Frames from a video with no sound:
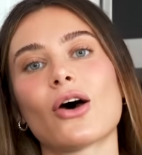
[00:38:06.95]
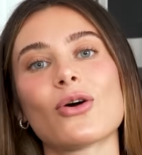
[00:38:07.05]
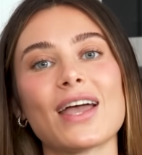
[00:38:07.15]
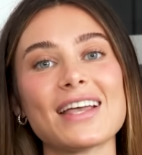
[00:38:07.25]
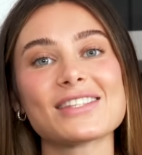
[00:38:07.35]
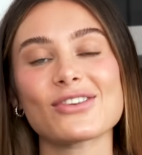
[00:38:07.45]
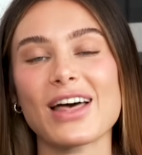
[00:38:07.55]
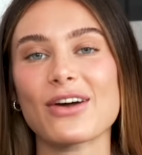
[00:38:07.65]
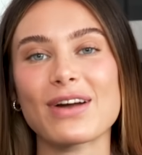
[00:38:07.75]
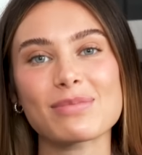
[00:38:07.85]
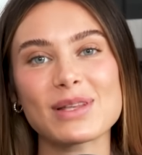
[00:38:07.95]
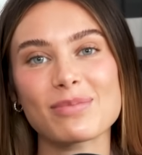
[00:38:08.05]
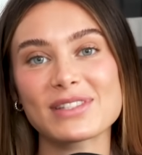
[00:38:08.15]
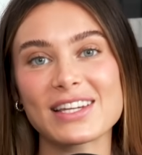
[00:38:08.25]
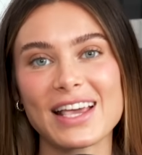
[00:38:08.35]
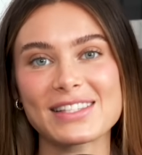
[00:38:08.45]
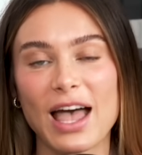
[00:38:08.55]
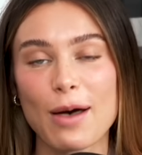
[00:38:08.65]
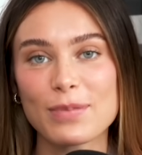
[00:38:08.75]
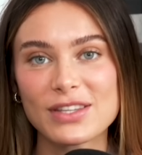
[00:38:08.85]
Okay, so that wraps up today's
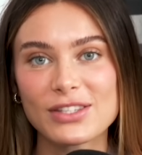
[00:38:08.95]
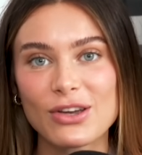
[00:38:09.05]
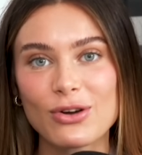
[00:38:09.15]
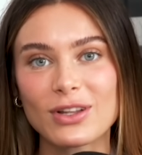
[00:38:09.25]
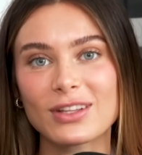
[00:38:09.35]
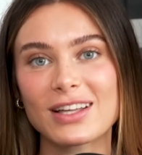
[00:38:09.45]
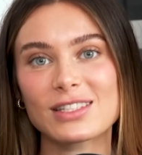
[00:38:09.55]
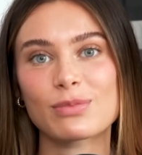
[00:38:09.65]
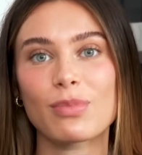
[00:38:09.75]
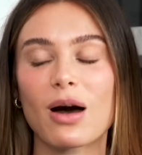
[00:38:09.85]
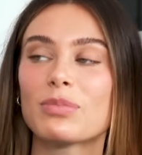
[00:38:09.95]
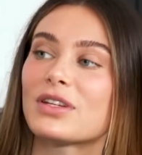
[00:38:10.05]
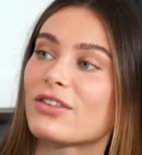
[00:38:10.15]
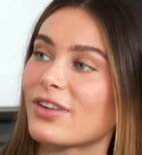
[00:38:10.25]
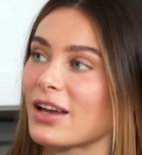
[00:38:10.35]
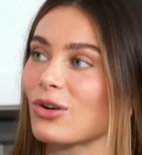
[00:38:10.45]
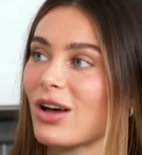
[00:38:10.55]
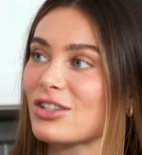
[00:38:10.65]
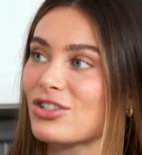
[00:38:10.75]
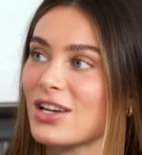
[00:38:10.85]
episode. Let's bop into fan
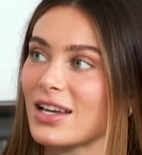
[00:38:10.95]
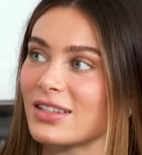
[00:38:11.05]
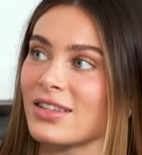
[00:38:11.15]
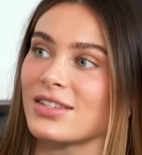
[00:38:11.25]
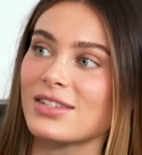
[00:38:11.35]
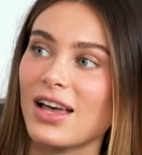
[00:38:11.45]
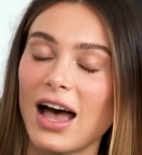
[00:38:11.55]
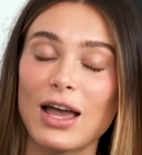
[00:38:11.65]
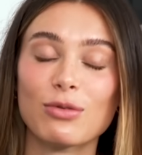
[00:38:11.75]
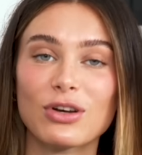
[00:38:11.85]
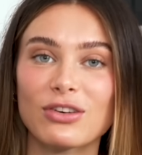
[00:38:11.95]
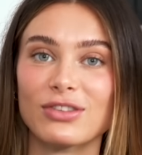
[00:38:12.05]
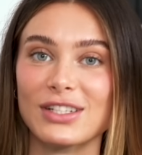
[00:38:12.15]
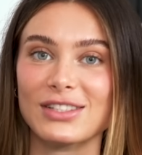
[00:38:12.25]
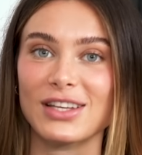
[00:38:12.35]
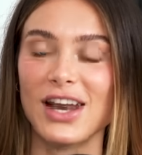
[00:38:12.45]
questions. I will go first